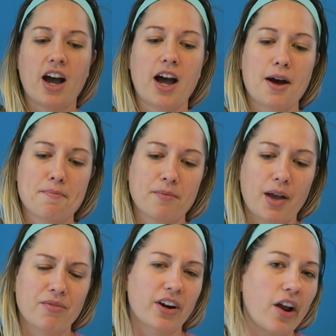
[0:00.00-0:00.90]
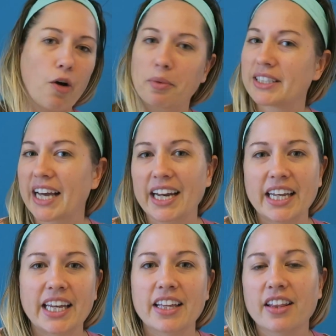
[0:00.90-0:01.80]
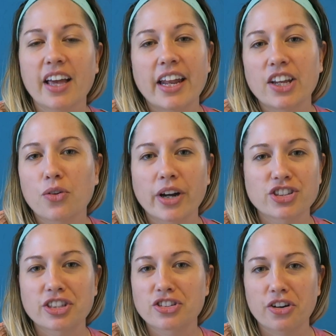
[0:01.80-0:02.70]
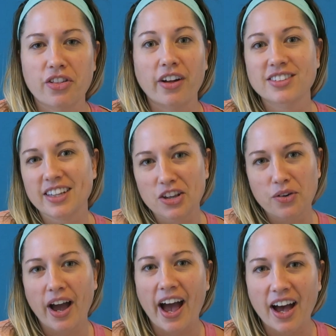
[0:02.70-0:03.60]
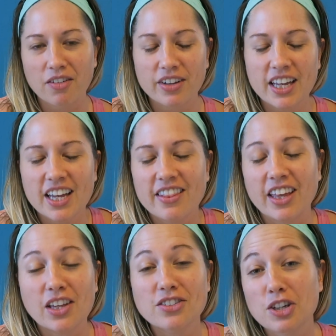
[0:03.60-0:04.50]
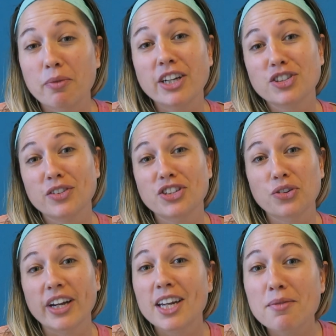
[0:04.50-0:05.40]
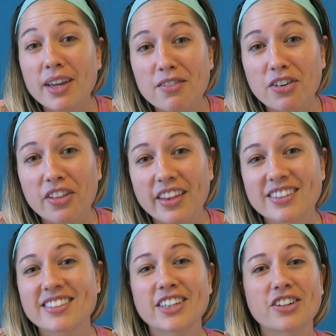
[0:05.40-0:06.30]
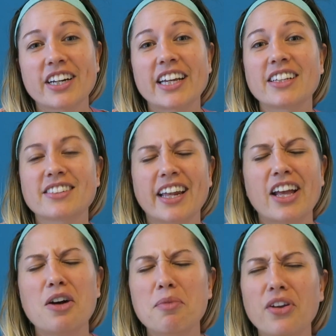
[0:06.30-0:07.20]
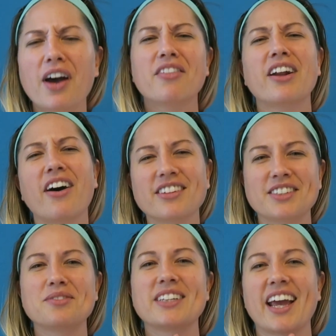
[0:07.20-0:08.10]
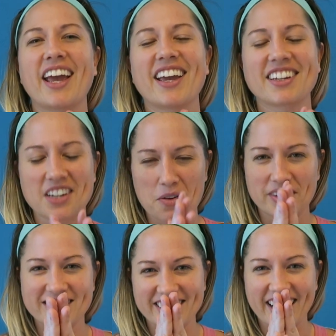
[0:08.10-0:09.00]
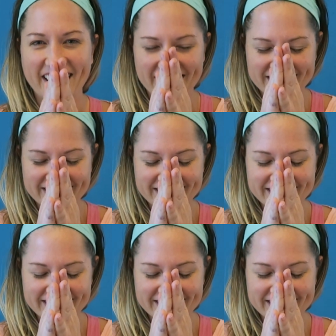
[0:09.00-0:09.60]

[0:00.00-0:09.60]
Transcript: I'm very open to any questions or thoughts that you have. Thank you so much for joining me for this series, and I hope you have an awesome day. Namaste.